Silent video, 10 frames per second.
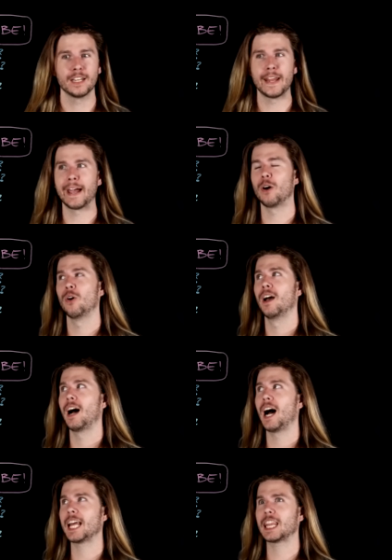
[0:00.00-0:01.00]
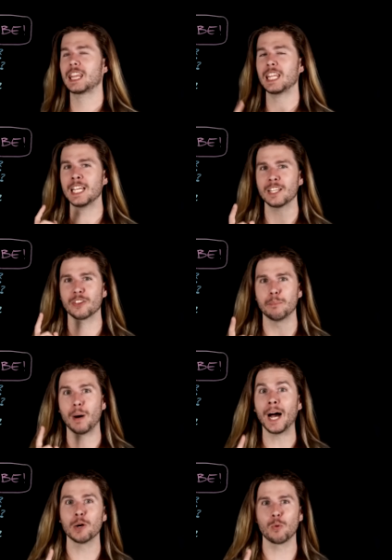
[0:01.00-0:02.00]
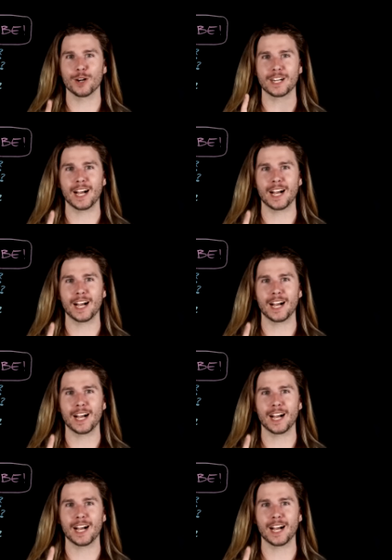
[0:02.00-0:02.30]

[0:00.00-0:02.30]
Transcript: Now, I think the BioWare